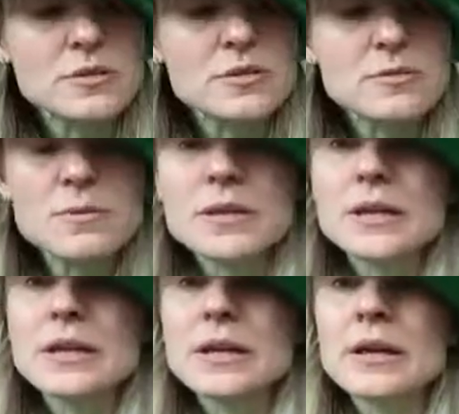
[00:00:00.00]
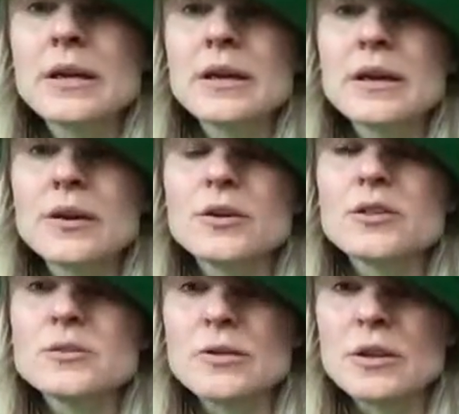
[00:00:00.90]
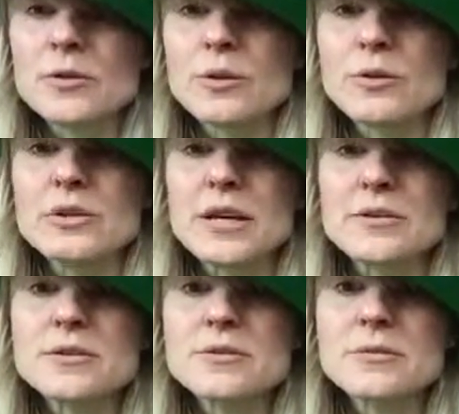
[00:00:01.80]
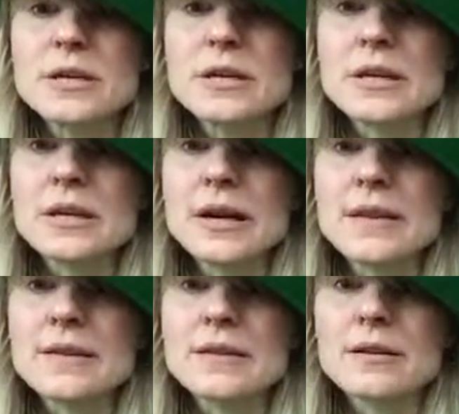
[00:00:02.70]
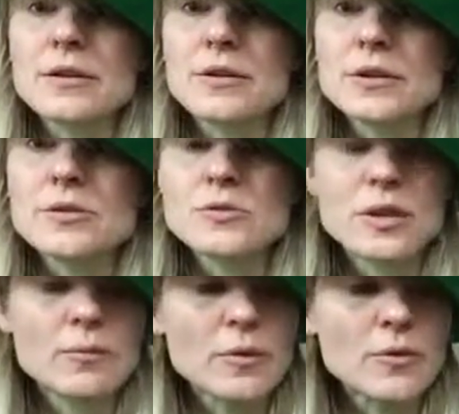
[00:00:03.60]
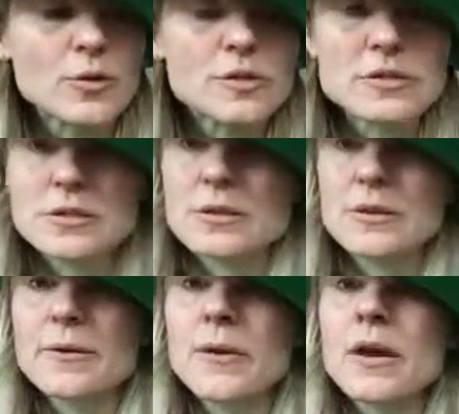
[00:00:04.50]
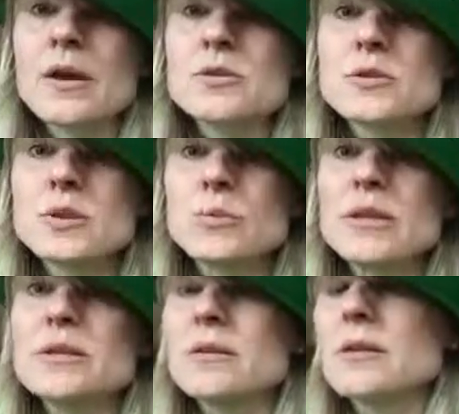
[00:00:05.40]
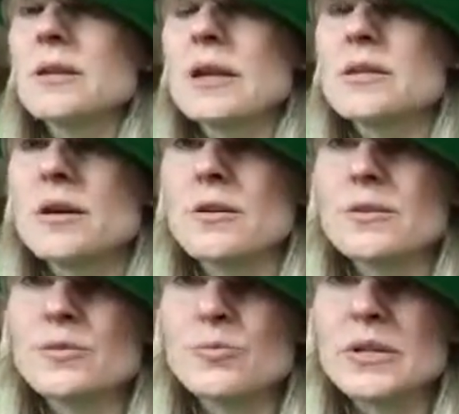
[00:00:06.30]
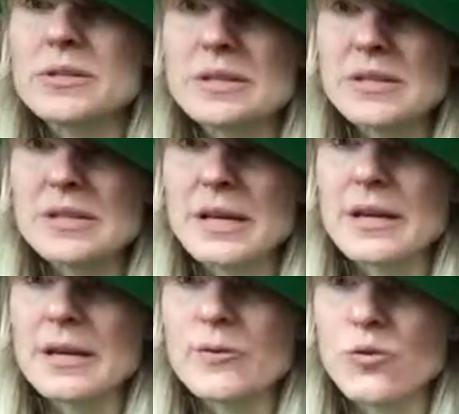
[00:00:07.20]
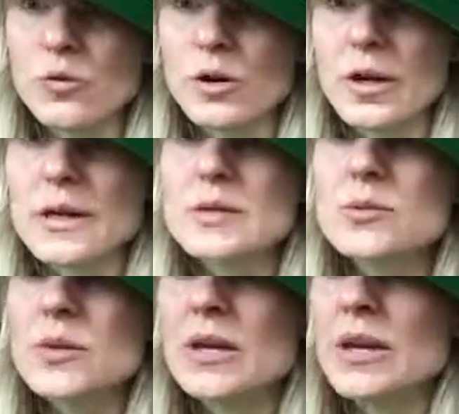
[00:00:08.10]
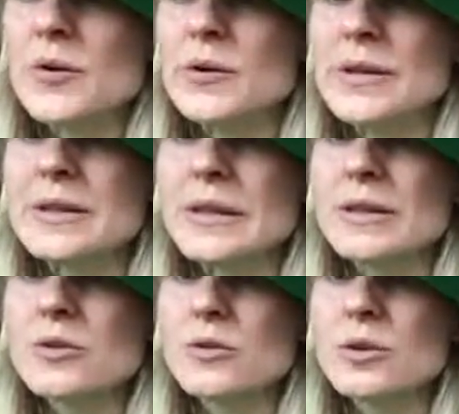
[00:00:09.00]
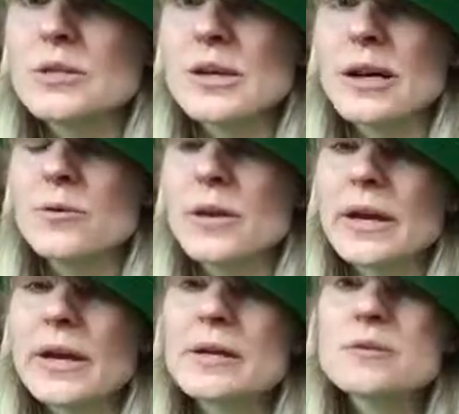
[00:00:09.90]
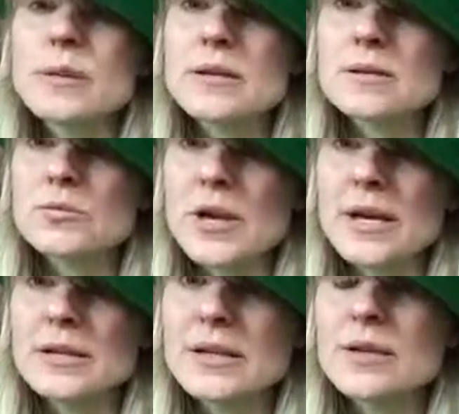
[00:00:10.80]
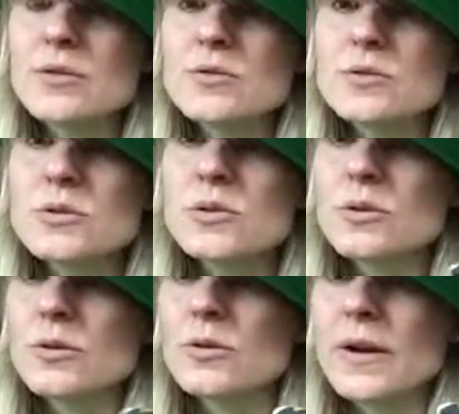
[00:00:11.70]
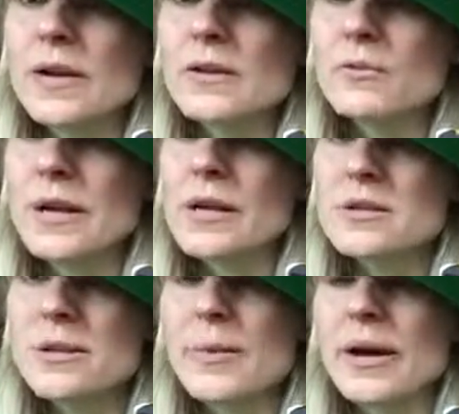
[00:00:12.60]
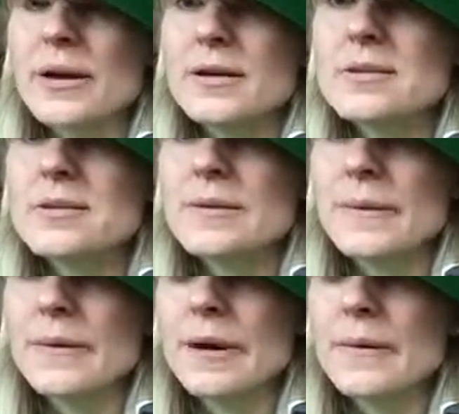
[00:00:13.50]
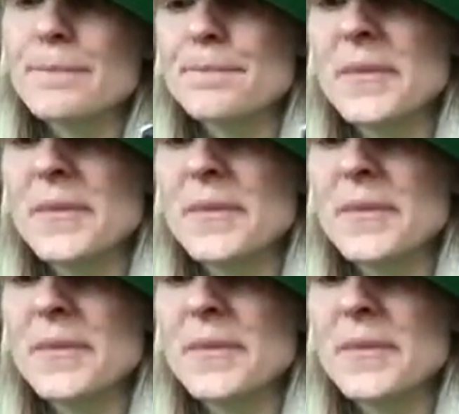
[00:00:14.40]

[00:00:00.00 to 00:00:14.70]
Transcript: is 3, or excuse me, the lower quartile is 3, and then the lower extreme, of course, is 0. So it basically gets all those pieces of data for us. We can calculate the interquartile range by subtracting those two or finding the range of the box. Okay,